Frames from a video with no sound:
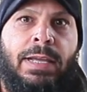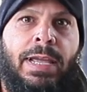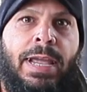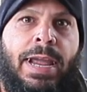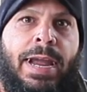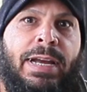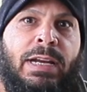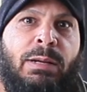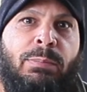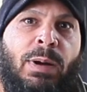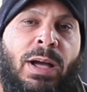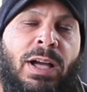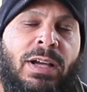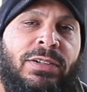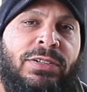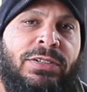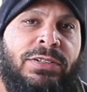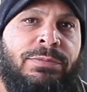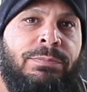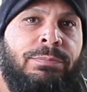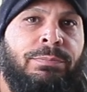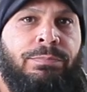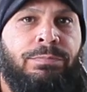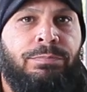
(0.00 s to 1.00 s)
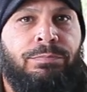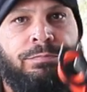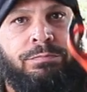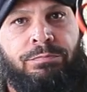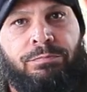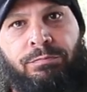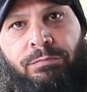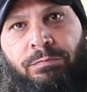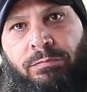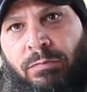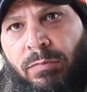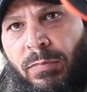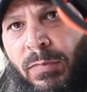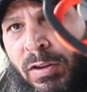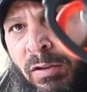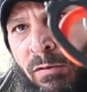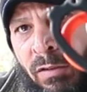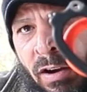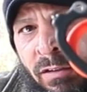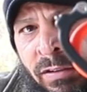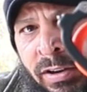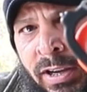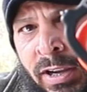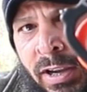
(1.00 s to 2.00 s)
80 bucks.
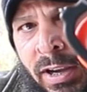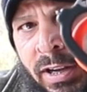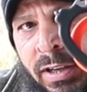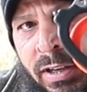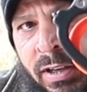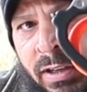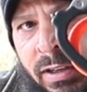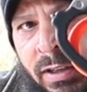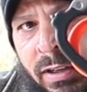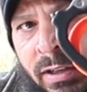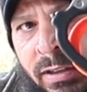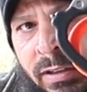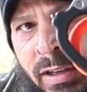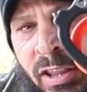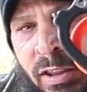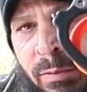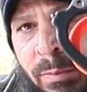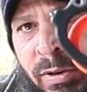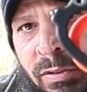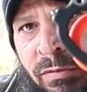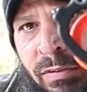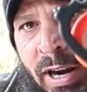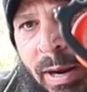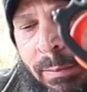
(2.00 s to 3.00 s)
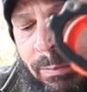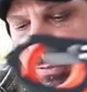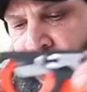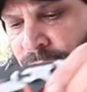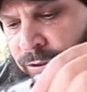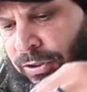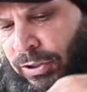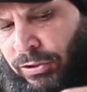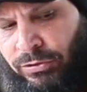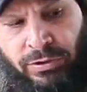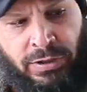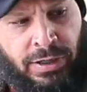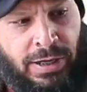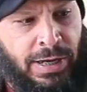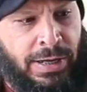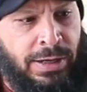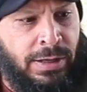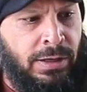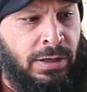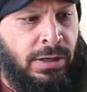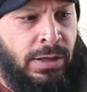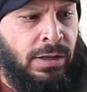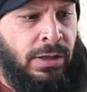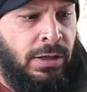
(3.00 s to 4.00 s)
Very good. Leatherman Raptor shears, okay?
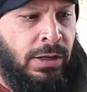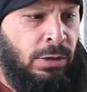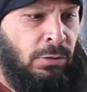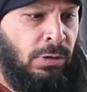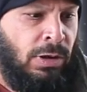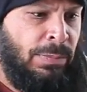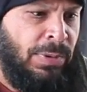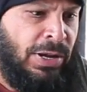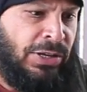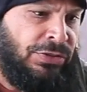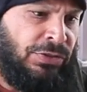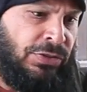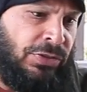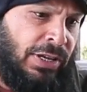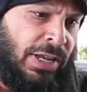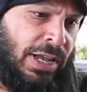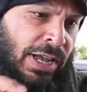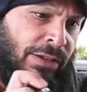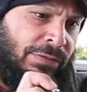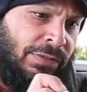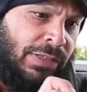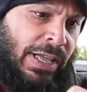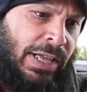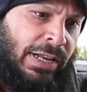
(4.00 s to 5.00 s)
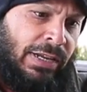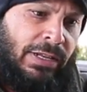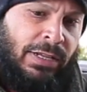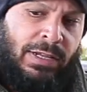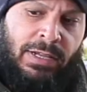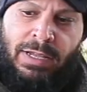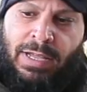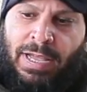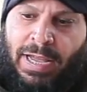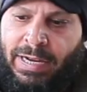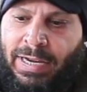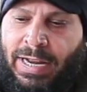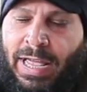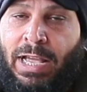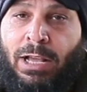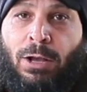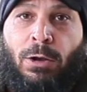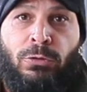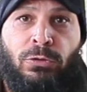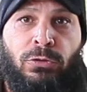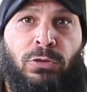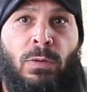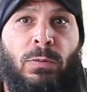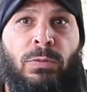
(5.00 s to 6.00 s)
You wanna make sure you have that. And that
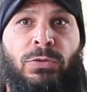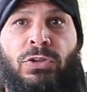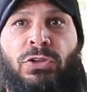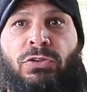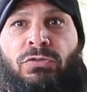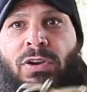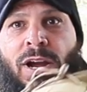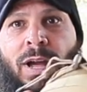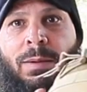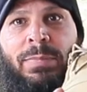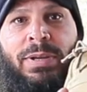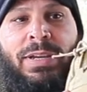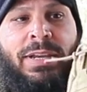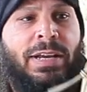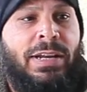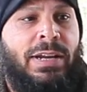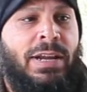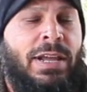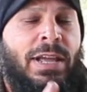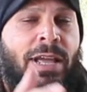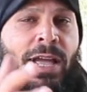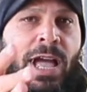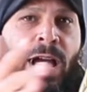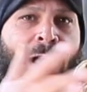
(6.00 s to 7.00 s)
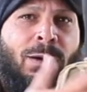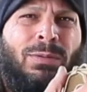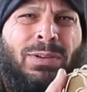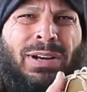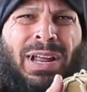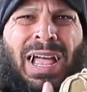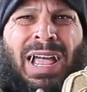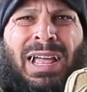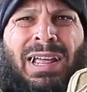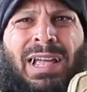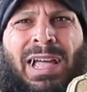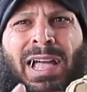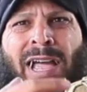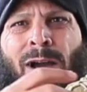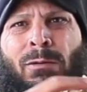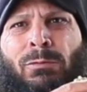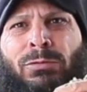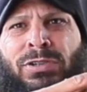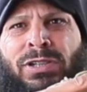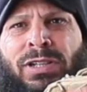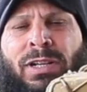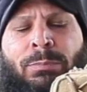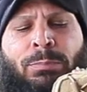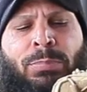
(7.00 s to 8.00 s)
goes along with your trauma kit. I,
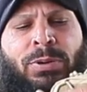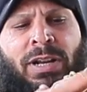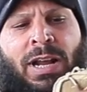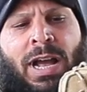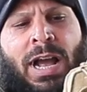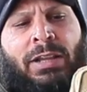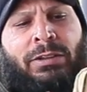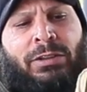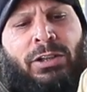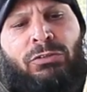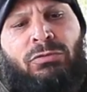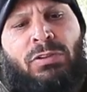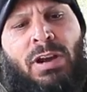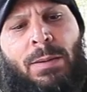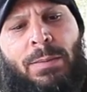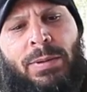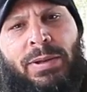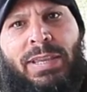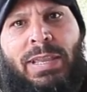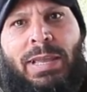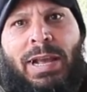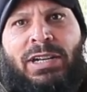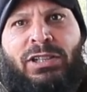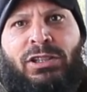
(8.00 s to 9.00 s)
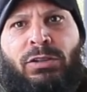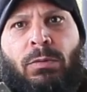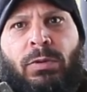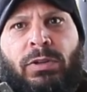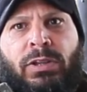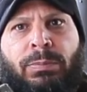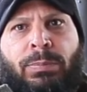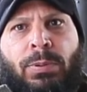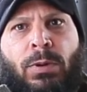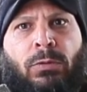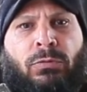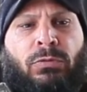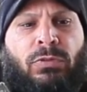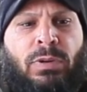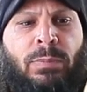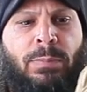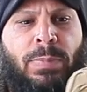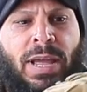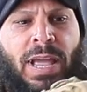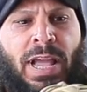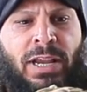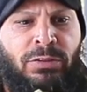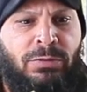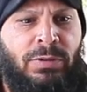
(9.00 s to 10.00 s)
was gonna put it on the trauma kit, I just don't want to pull through the
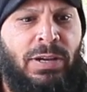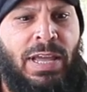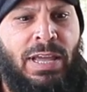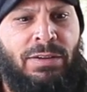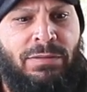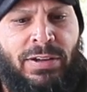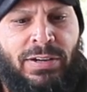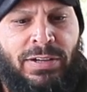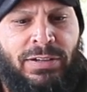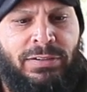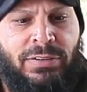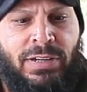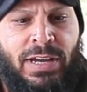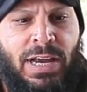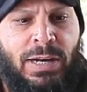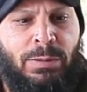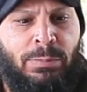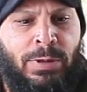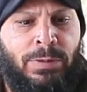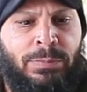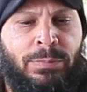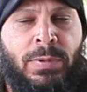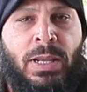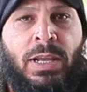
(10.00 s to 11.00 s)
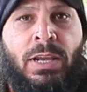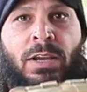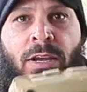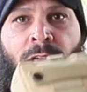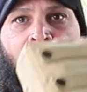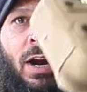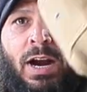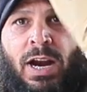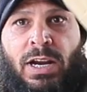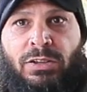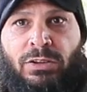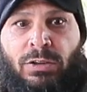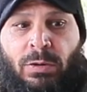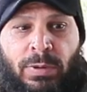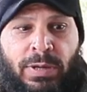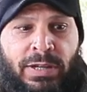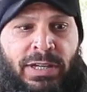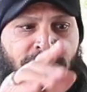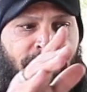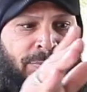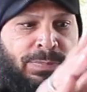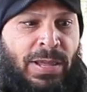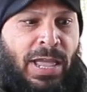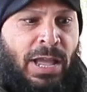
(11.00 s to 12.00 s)
bag, so I have it on the side, but all right, so in
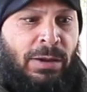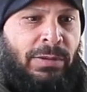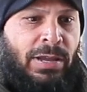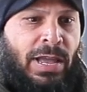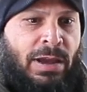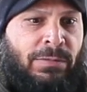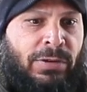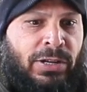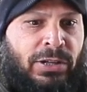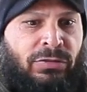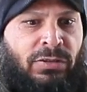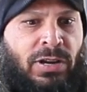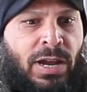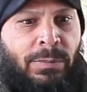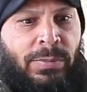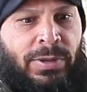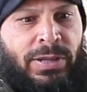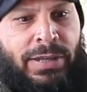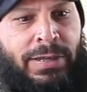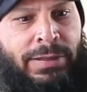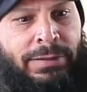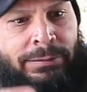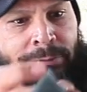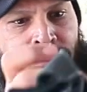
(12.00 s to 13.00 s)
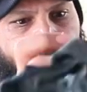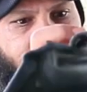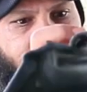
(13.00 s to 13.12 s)
this bag we have our trauma kit,